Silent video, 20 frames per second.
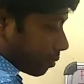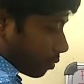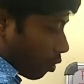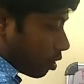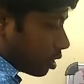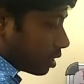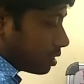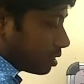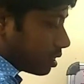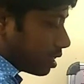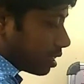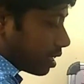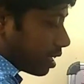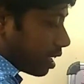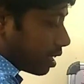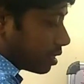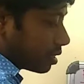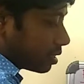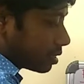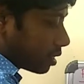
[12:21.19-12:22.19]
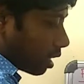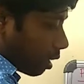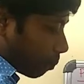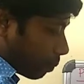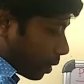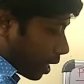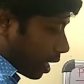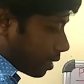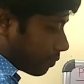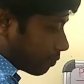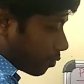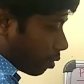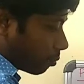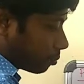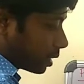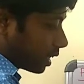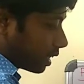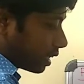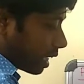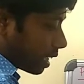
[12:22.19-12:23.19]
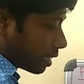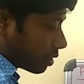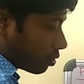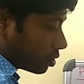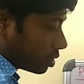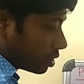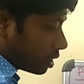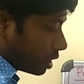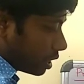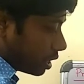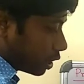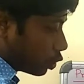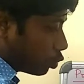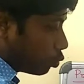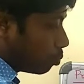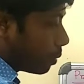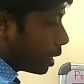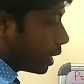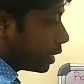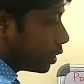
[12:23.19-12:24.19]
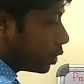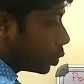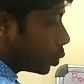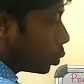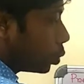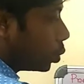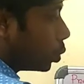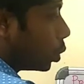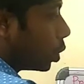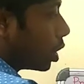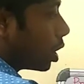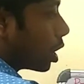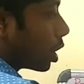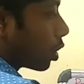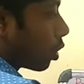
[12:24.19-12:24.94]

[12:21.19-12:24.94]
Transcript: conditioned air is supplied from the air conditioning equipment to